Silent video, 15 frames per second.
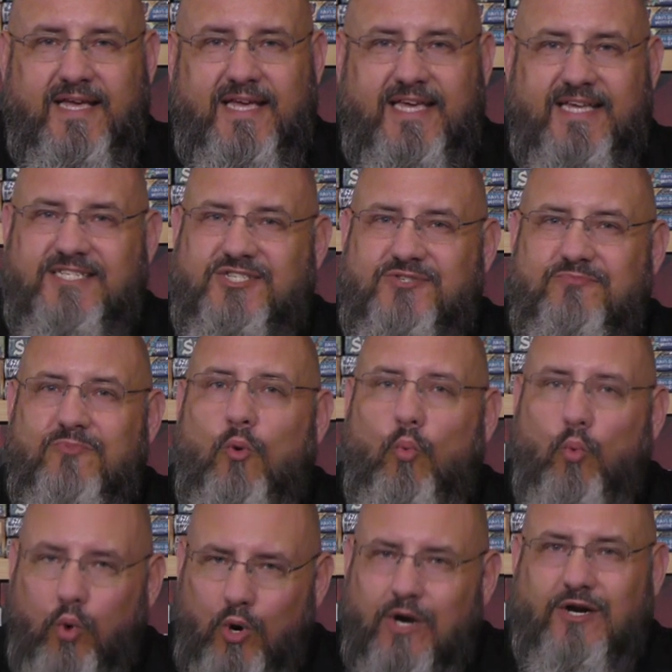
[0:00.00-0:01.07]
It's
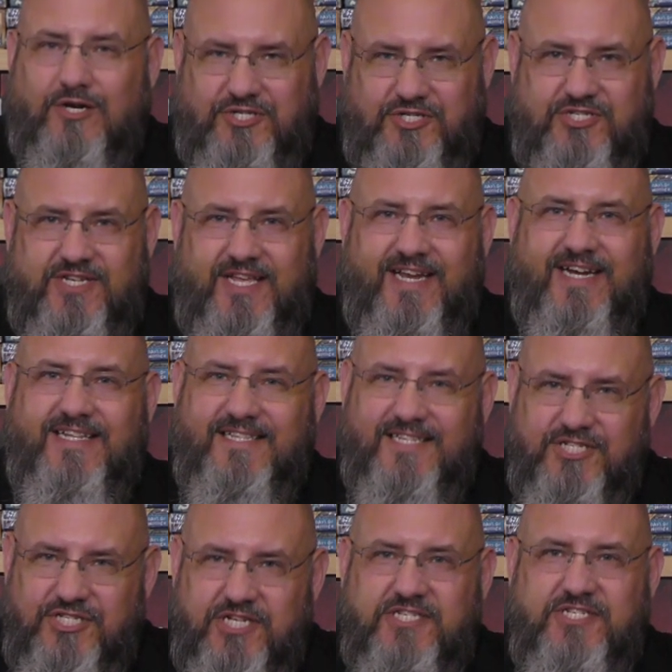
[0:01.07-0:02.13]
worse in a
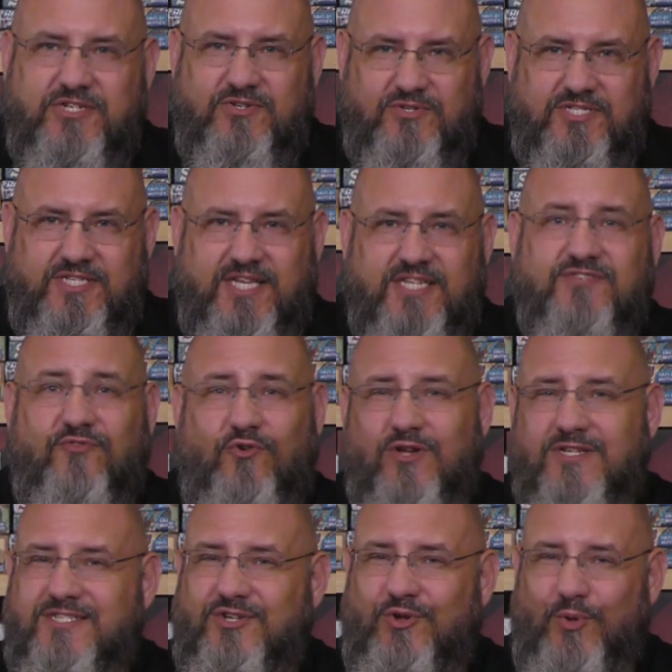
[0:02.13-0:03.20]
logistical sense for
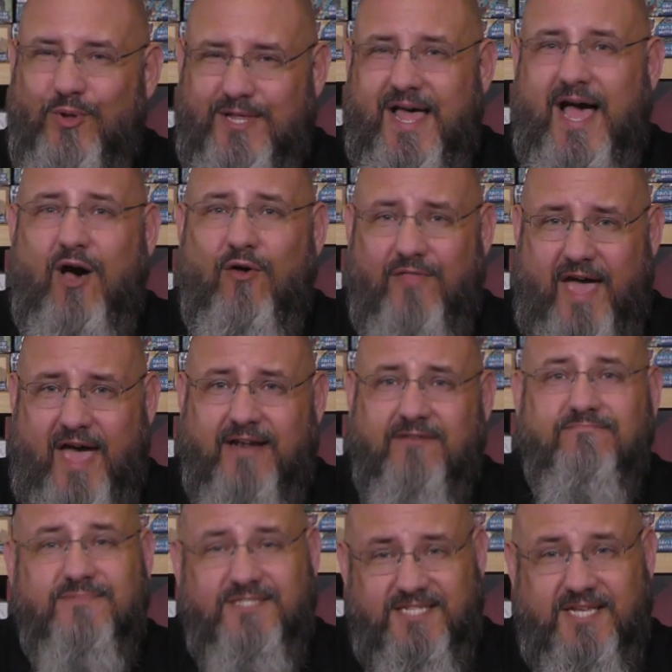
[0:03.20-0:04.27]
us to allow
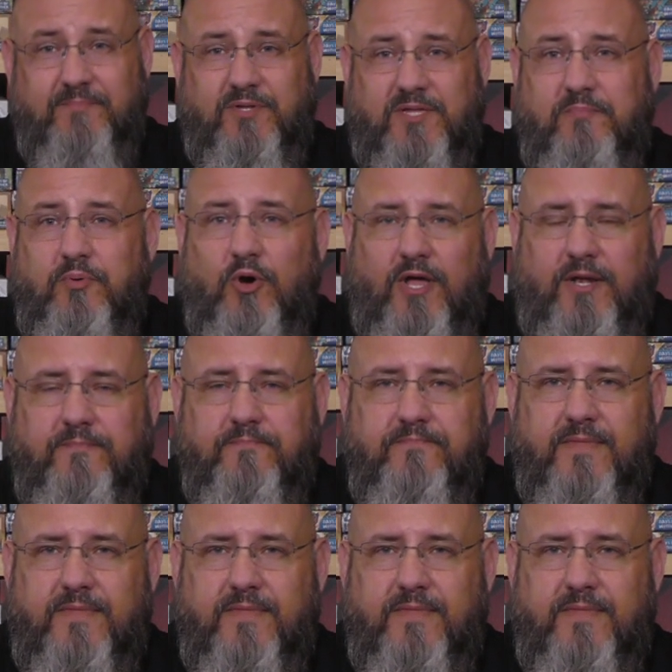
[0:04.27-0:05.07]
that, simply put.